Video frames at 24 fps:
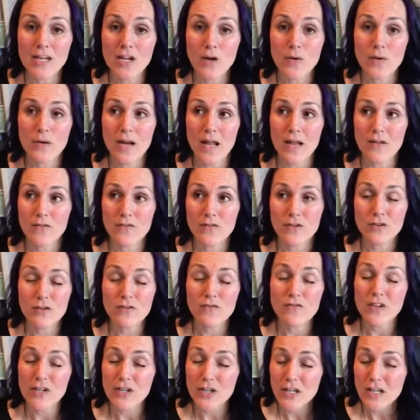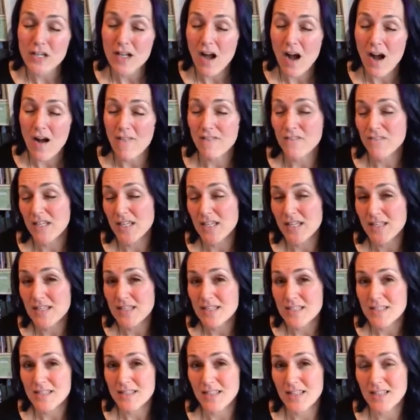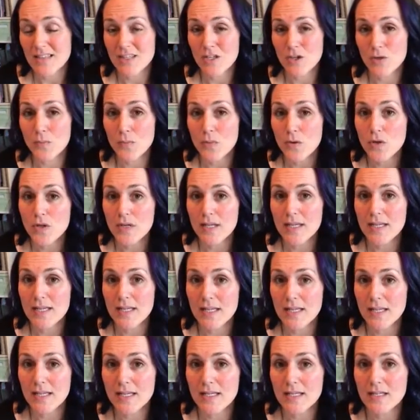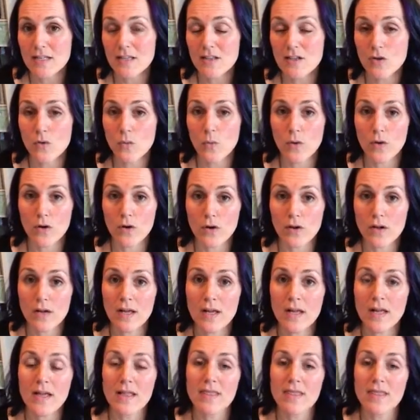know, and I feel very confident that they're putting in the work